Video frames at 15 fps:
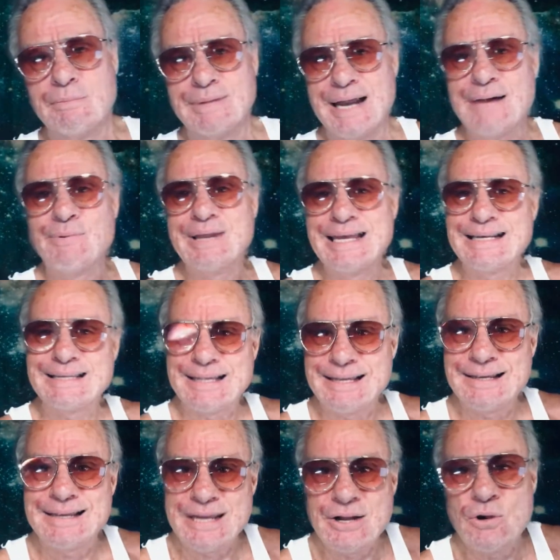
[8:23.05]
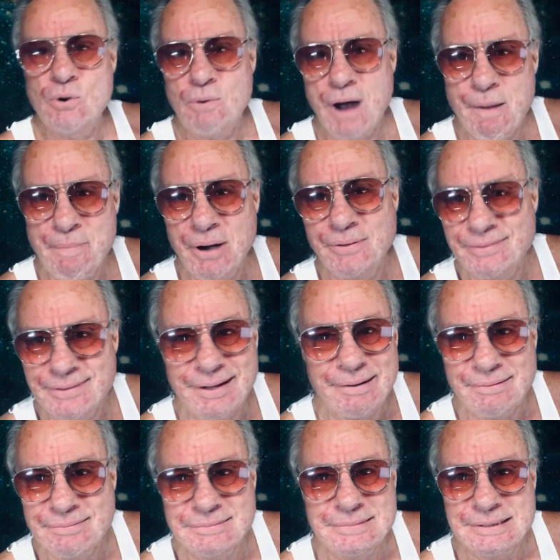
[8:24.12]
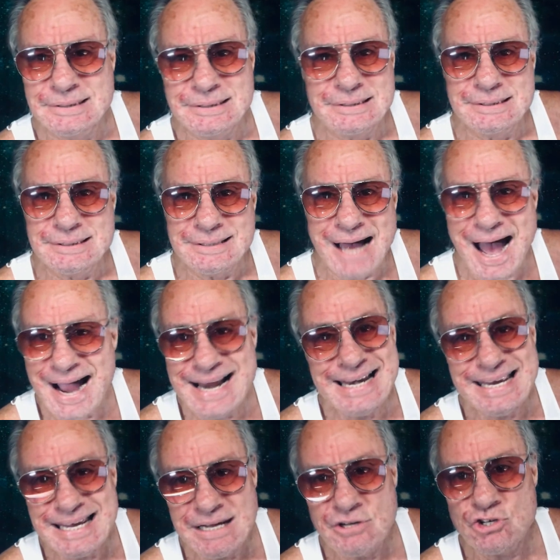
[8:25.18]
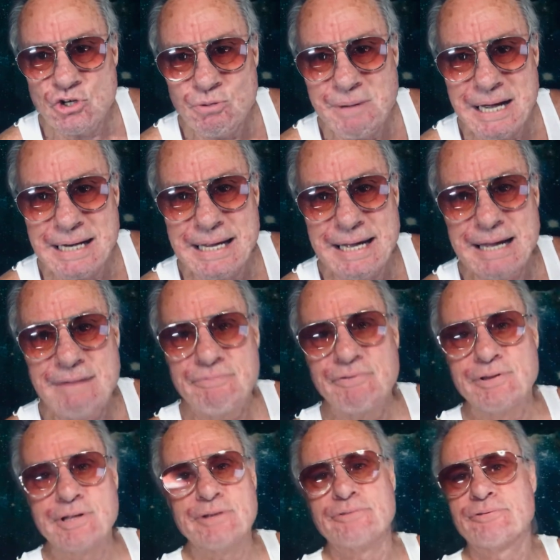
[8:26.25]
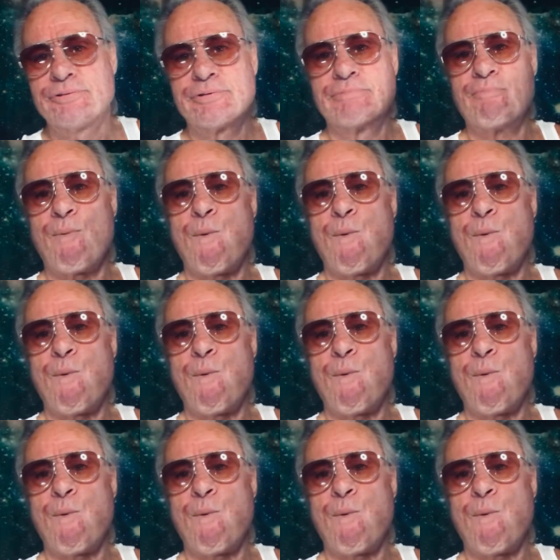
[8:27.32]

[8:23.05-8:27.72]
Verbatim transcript: But I'd like to hear about the ideas you might have for this.